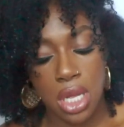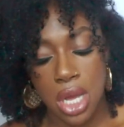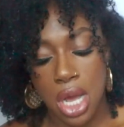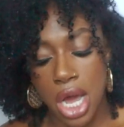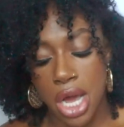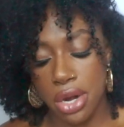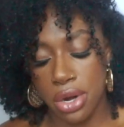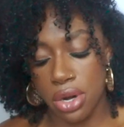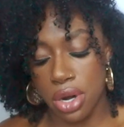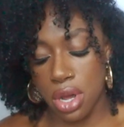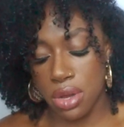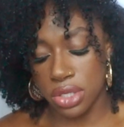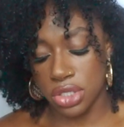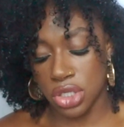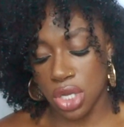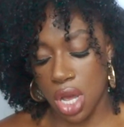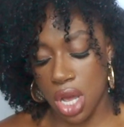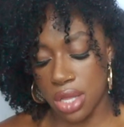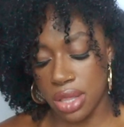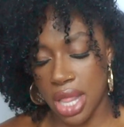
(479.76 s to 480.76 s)
I don't know, it's
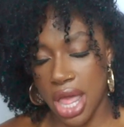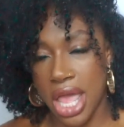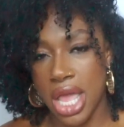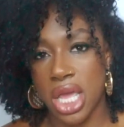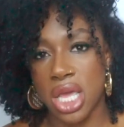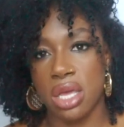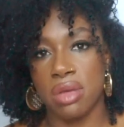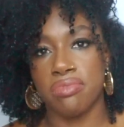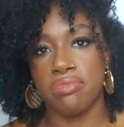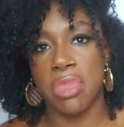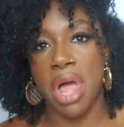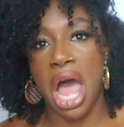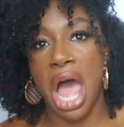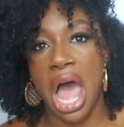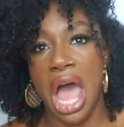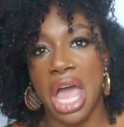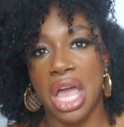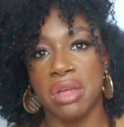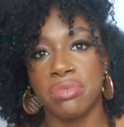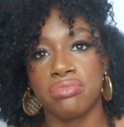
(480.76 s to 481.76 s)
on like
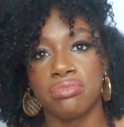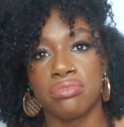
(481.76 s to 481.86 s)
high.